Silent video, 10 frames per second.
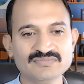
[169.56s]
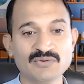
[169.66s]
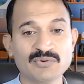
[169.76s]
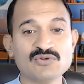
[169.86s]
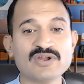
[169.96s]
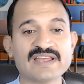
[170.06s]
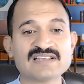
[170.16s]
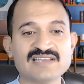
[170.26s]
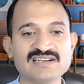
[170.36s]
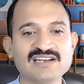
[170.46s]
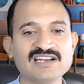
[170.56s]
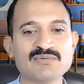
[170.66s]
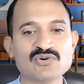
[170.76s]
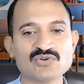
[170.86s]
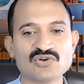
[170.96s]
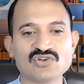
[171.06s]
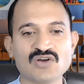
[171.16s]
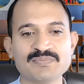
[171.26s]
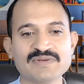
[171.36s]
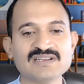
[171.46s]
When you are excited about your
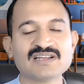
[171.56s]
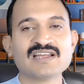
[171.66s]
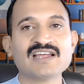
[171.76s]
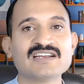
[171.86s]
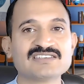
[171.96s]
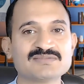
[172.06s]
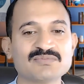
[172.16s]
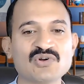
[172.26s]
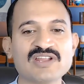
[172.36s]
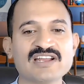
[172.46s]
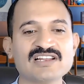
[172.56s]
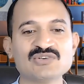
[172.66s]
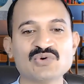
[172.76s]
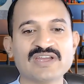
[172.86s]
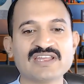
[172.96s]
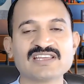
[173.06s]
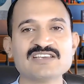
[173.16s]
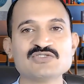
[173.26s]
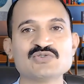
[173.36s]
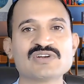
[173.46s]
topic, it's more likely to
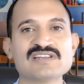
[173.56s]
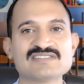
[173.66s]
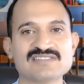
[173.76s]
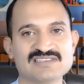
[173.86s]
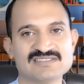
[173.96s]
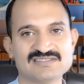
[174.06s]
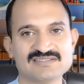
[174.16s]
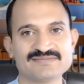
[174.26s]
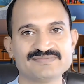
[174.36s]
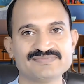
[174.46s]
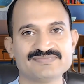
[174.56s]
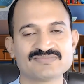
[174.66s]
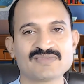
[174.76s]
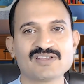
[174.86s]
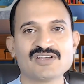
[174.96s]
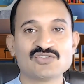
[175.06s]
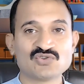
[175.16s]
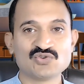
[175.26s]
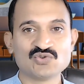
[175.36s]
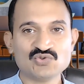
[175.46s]
engage your listeners.
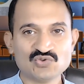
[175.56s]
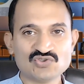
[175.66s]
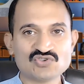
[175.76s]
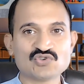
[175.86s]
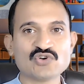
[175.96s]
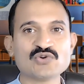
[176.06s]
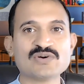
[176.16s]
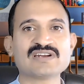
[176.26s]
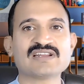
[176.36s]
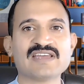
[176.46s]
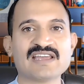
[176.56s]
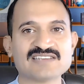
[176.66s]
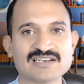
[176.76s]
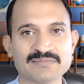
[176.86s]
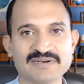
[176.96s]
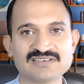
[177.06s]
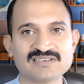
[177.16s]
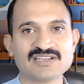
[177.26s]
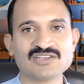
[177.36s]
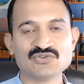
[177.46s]
So you should show your excitement.
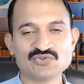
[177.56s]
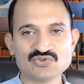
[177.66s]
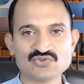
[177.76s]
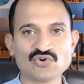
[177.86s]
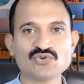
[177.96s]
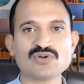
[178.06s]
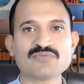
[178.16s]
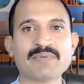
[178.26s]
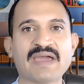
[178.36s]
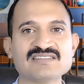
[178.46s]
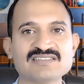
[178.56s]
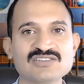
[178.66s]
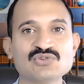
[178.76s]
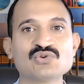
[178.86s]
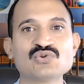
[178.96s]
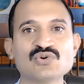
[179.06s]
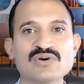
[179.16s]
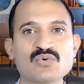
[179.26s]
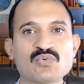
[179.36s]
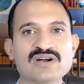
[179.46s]
You should show your passion through
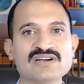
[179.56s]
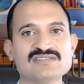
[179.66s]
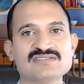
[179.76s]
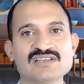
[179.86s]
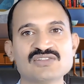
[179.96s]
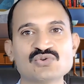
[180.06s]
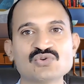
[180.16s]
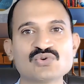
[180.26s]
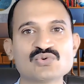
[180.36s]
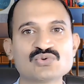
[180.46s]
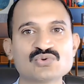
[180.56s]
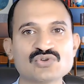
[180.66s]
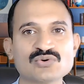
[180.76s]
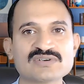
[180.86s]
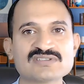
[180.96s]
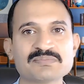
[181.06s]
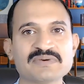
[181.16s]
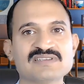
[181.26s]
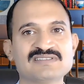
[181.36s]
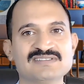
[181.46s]
your words, through your
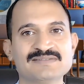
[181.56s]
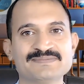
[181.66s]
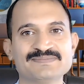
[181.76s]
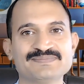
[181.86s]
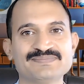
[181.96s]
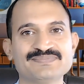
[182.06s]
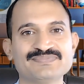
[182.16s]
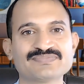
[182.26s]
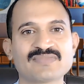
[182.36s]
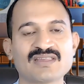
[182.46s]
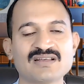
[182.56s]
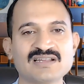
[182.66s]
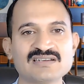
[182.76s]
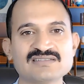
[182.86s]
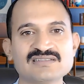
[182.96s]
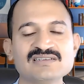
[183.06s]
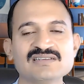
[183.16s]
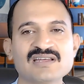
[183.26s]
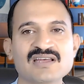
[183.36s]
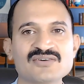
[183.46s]
speech. That is
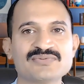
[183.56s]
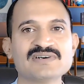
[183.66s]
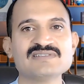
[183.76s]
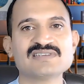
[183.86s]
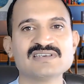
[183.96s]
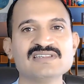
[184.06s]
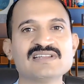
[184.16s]
the first E,